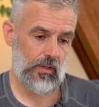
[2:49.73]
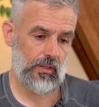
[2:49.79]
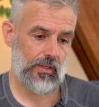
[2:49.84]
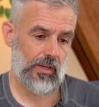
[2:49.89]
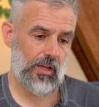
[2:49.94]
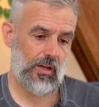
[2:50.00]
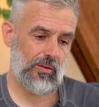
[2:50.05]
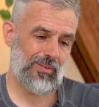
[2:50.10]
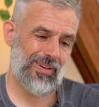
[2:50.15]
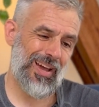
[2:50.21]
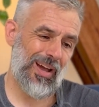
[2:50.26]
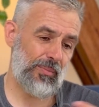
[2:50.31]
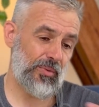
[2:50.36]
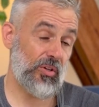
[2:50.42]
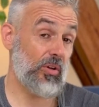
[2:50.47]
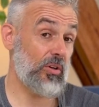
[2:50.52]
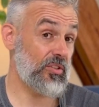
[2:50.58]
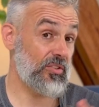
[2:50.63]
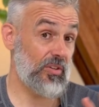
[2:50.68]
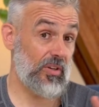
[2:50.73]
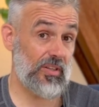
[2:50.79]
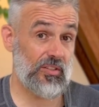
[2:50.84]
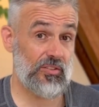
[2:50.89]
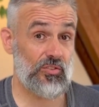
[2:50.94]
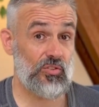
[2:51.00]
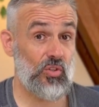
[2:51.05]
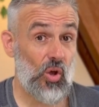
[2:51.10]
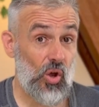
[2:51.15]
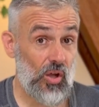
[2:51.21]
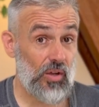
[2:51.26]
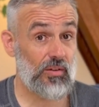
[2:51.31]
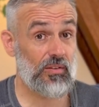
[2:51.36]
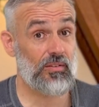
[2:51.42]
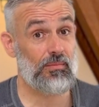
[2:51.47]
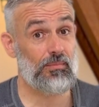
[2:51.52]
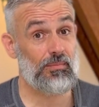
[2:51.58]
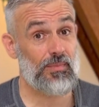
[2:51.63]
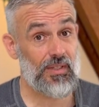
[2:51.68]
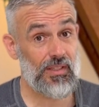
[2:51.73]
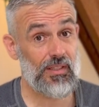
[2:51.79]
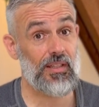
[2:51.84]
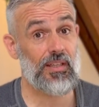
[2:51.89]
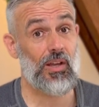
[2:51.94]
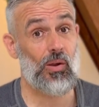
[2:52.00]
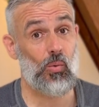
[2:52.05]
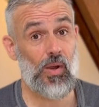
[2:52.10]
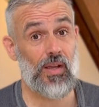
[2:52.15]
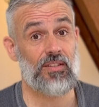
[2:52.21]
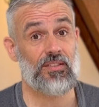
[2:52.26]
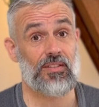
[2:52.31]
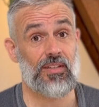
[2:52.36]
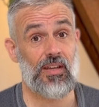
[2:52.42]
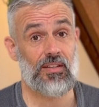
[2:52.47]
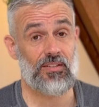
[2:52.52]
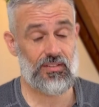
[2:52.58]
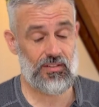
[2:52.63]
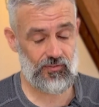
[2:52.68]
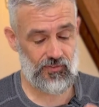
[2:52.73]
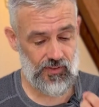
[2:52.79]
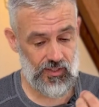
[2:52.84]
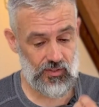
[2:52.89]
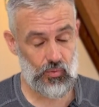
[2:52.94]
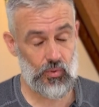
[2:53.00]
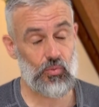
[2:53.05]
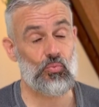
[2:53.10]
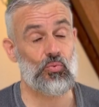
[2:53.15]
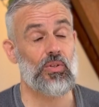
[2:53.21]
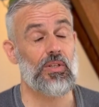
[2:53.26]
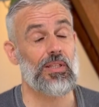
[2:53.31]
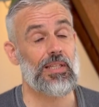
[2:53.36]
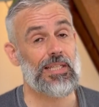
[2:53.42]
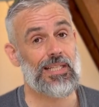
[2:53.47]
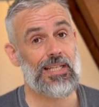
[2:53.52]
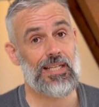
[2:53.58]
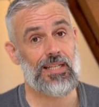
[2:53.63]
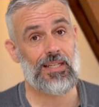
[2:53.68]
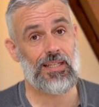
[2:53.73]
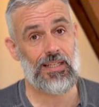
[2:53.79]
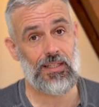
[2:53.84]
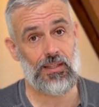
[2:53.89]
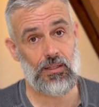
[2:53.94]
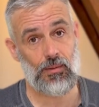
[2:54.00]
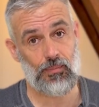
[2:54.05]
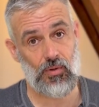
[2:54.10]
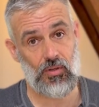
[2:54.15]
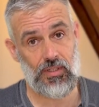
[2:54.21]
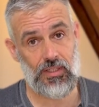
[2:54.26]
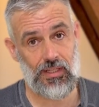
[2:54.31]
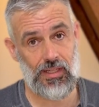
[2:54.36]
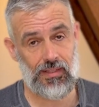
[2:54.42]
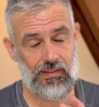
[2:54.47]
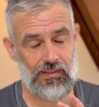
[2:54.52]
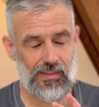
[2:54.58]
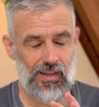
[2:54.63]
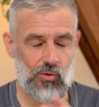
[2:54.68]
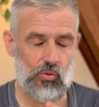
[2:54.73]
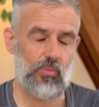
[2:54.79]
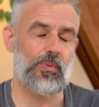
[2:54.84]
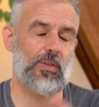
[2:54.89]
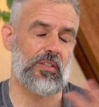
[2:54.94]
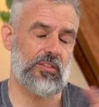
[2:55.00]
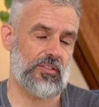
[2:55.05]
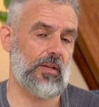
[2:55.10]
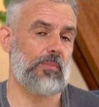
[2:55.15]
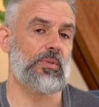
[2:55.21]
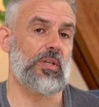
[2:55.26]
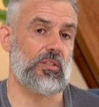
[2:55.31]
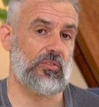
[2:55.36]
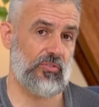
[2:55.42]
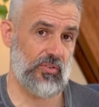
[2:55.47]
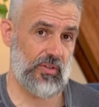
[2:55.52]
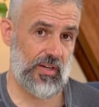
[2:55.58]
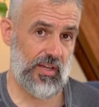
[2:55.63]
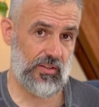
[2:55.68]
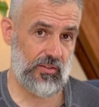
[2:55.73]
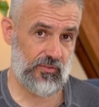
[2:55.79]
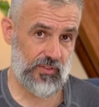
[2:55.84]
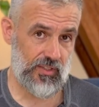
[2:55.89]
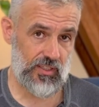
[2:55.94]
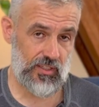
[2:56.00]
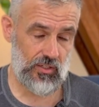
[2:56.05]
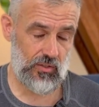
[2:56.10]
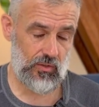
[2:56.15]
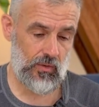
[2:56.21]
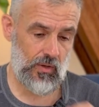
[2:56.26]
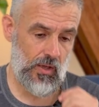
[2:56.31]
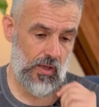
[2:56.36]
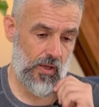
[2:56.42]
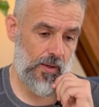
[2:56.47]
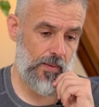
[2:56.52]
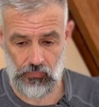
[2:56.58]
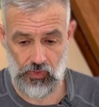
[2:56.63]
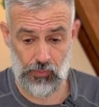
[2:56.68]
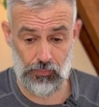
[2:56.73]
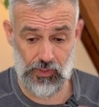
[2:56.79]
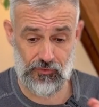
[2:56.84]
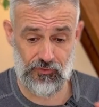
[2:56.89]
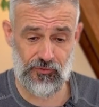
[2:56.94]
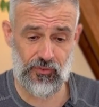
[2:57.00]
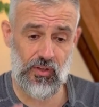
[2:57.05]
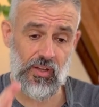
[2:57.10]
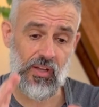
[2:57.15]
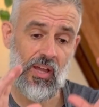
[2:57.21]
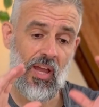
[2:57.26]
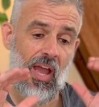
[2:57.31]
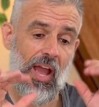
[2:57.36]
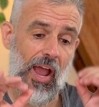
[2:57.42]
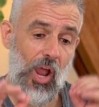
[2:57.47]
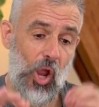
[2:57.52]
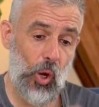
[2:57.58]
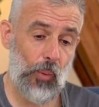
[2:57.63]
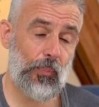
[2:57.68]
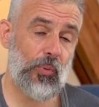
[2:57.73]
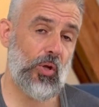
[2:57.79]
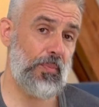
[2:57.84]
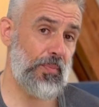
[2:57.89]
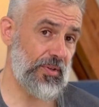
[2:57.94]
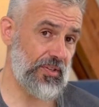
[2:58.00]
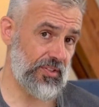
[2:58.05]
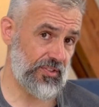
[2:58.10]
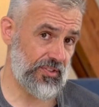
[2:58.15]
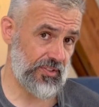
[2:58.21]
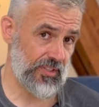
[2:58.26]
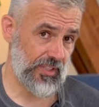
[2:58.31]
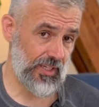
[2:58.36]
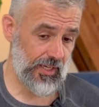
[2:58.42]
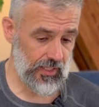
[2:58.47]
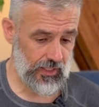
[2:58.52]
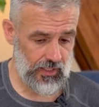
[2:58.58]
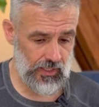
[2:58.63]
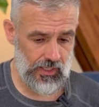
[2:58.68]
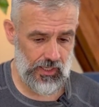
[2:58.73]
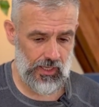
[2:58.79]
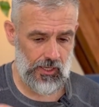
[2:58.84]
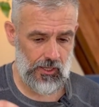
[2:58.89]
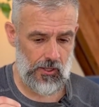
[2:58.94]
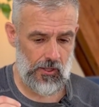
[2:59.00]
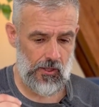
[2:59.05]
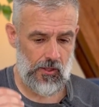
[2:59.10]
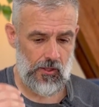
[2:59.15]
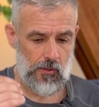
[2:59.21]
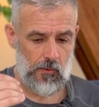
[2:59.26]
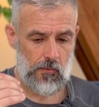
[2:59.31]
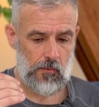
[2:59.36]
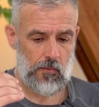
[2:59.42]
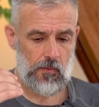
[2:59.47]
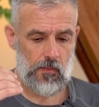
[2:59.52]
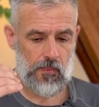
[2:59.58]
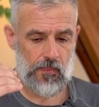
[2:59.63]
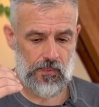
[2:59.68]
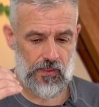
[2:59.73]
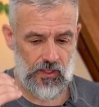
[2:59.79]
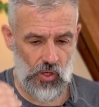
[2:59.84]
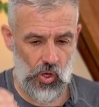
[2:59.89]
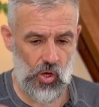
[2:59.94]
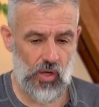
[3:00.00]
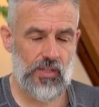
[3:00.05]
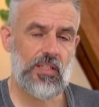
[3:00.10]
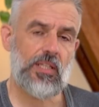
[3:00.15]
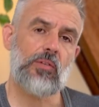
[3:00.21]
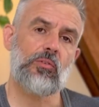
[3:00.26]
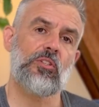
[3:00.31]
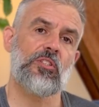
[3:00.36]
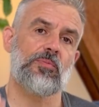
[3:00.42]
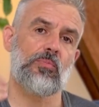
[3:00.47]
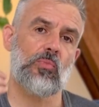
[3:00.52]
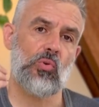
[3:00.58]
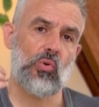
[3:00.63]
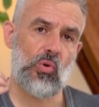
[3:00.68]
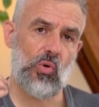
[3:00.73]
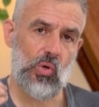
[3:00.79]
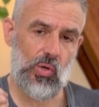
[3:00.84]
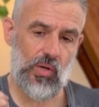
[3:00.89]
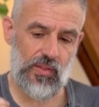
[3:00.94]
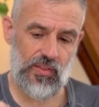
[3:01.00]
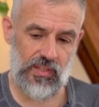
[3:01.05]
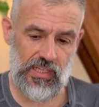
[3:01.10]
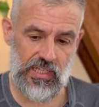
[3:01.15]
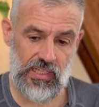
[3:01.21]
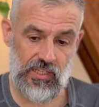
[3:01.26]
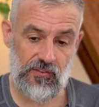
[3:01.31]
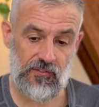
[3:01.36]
Now, carbon dioxide is not merely a waste gas. In fact, we really need it in the body, and that would be a subject for another video. But for our purposes today, the idea is more the